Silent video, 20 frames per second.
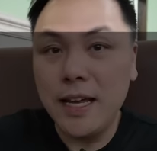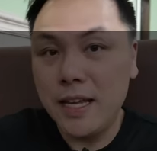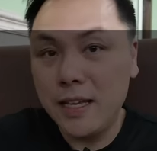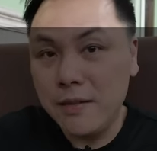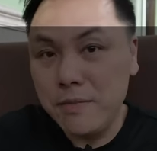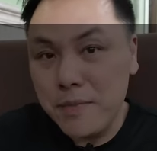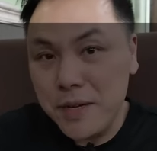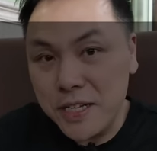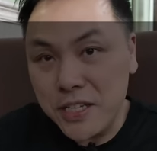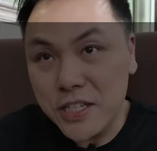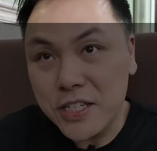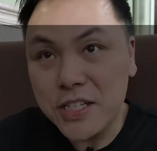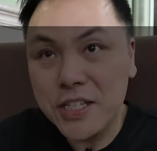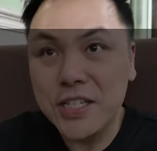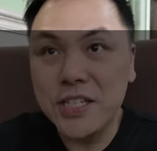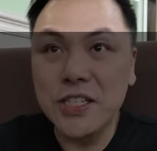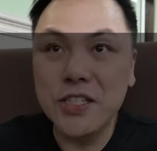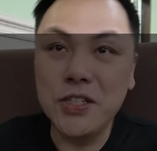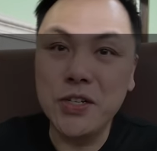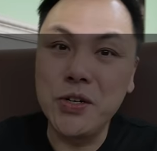hit and
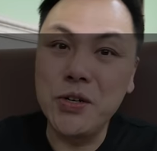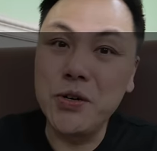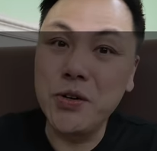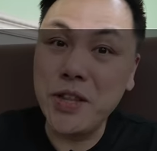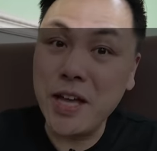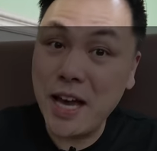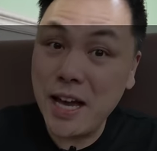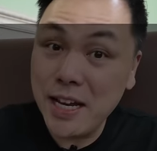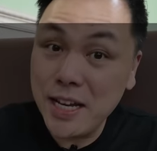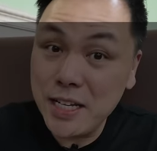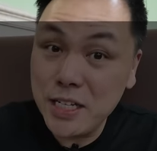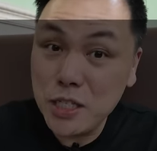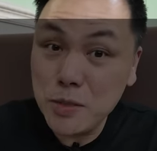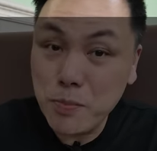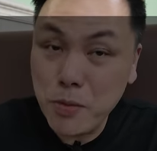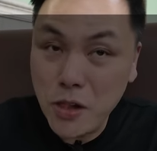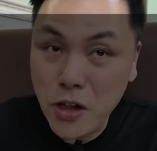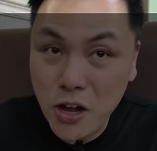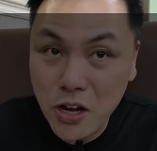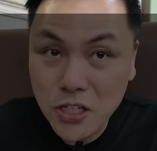miss. So that is
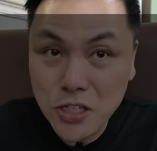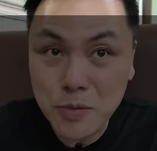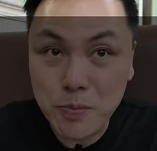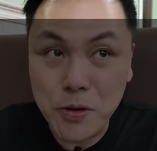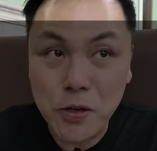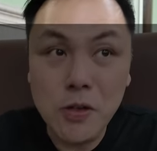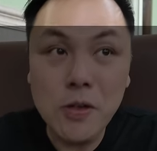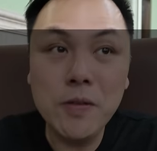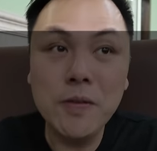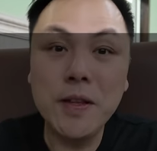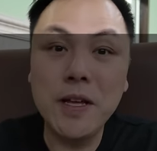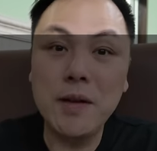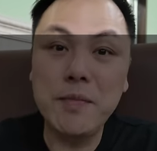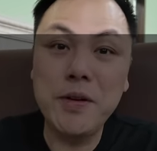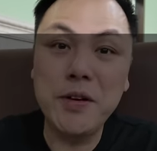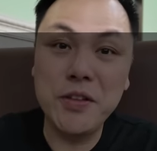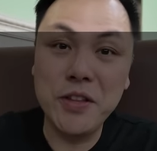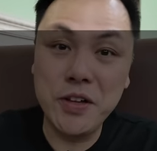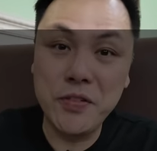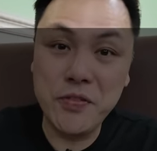plausible
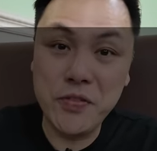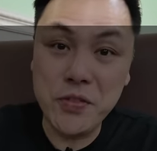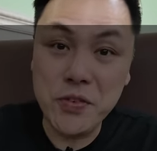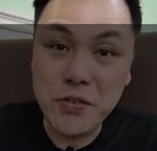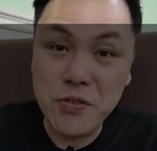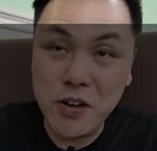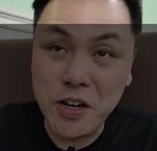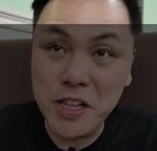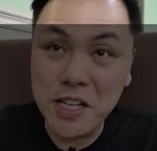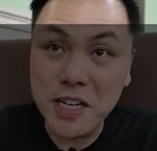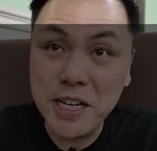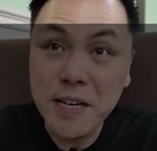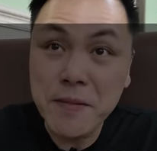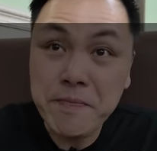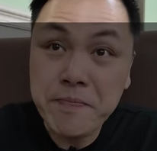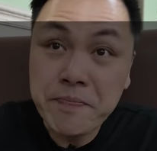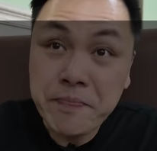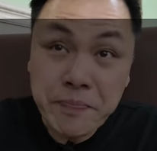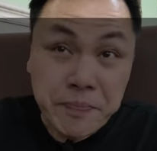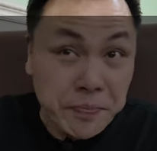about the food quality.
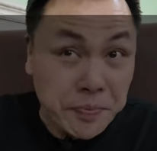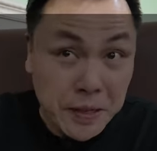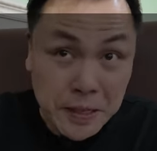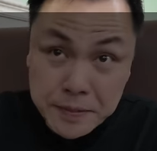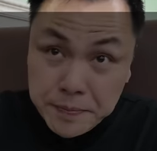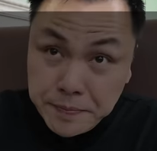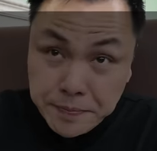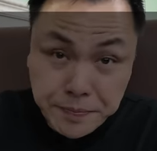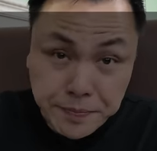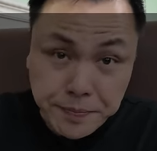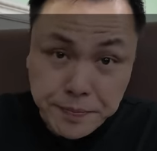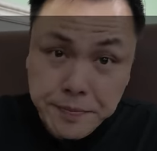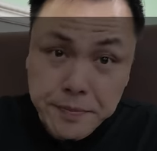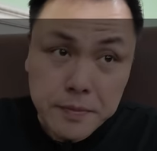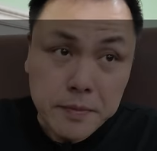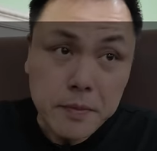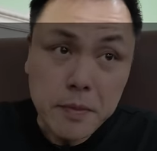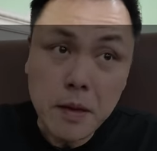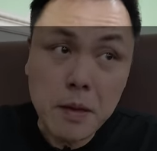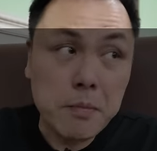
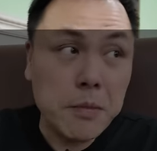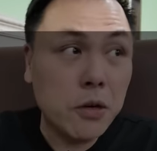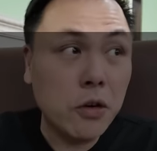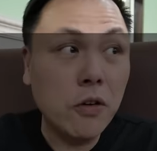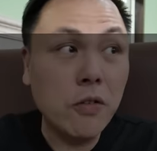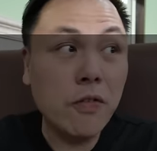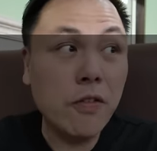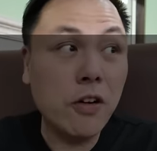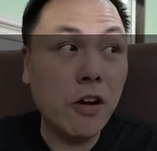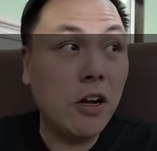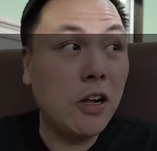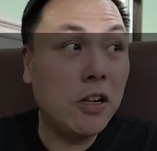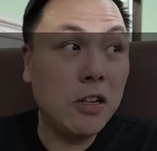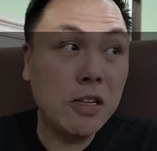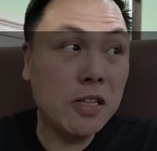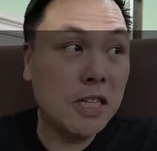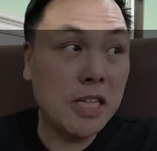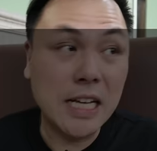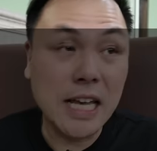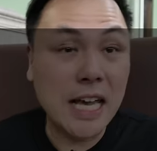But overall,
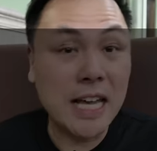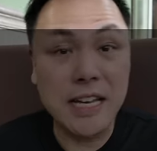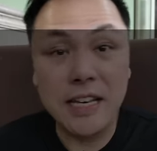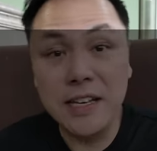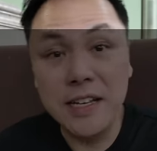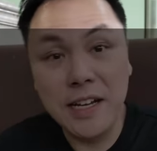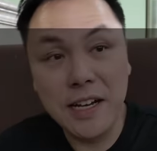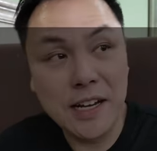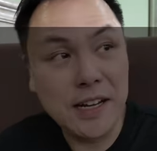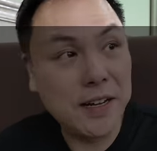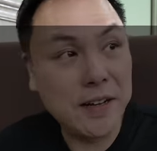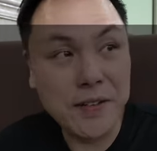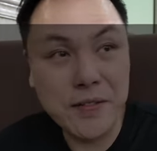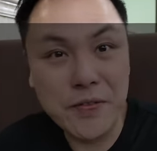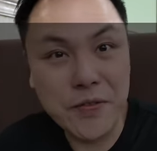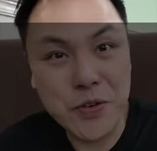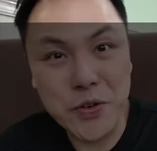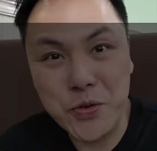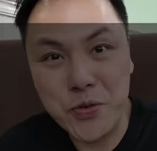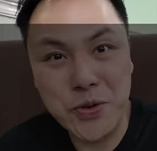again,
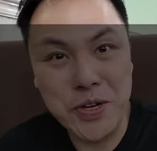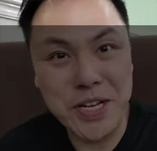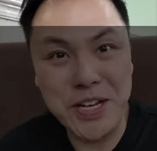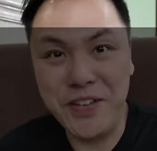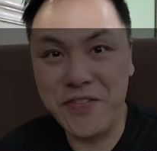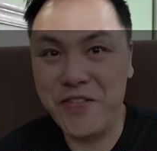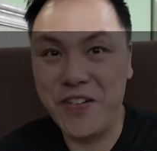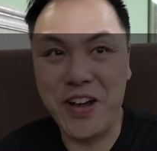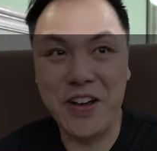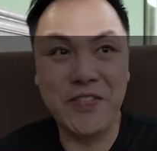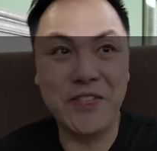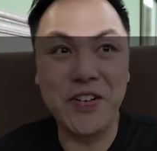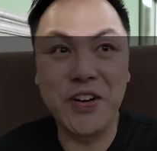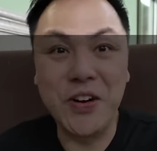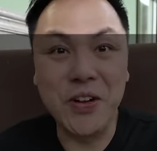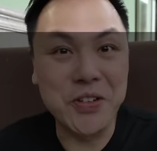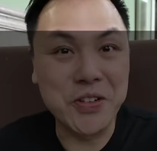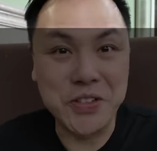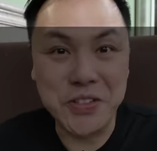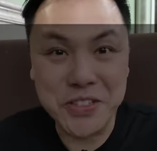for
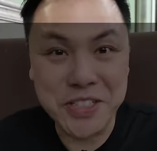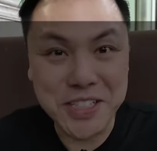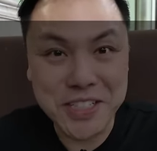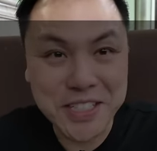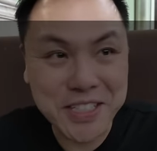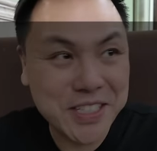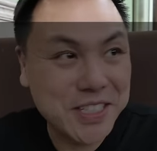$25,